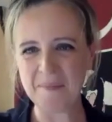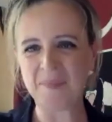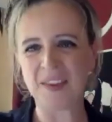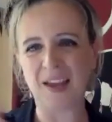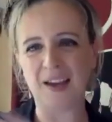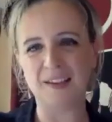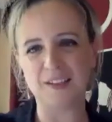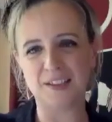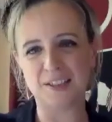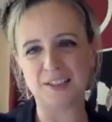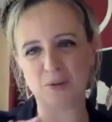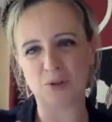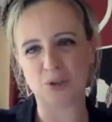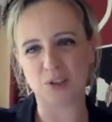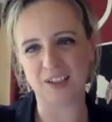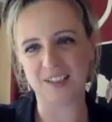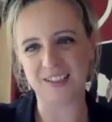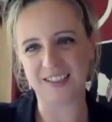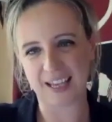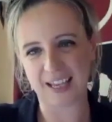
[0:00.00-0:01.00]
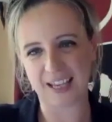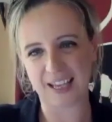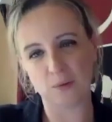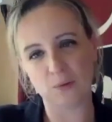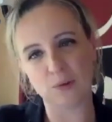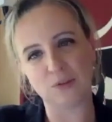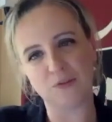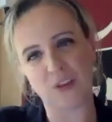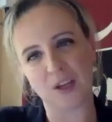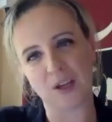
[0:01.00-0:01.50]
and so trying to get
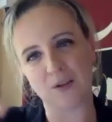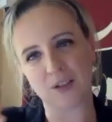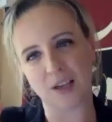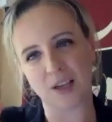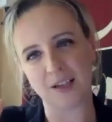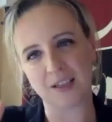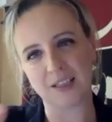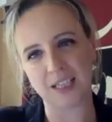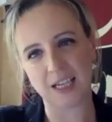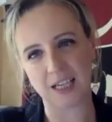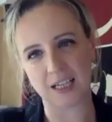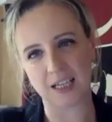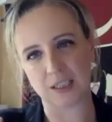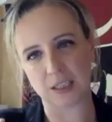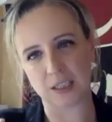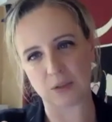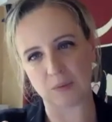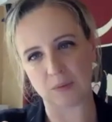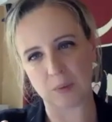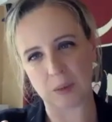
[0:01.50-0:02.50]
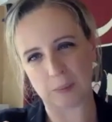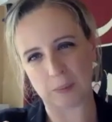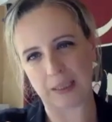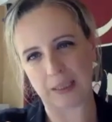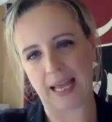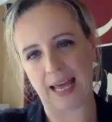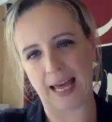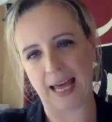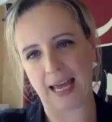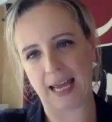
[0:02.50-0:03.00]
all of those ideas from the
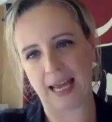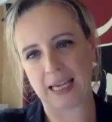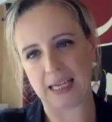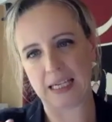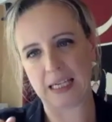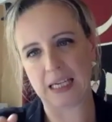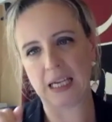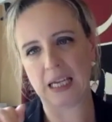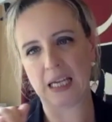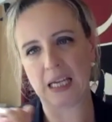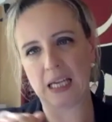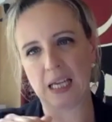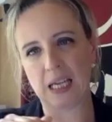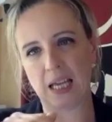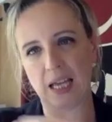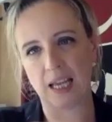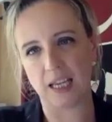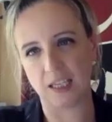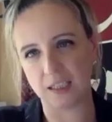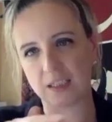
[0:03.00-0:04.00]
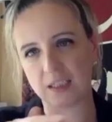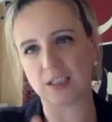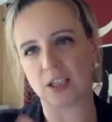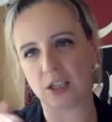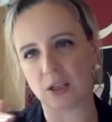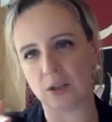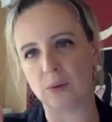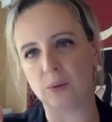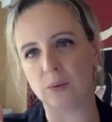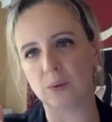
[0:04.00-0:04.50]
play
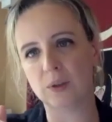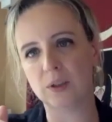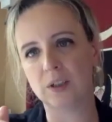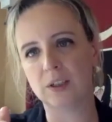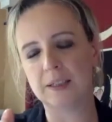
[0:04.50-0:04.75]
into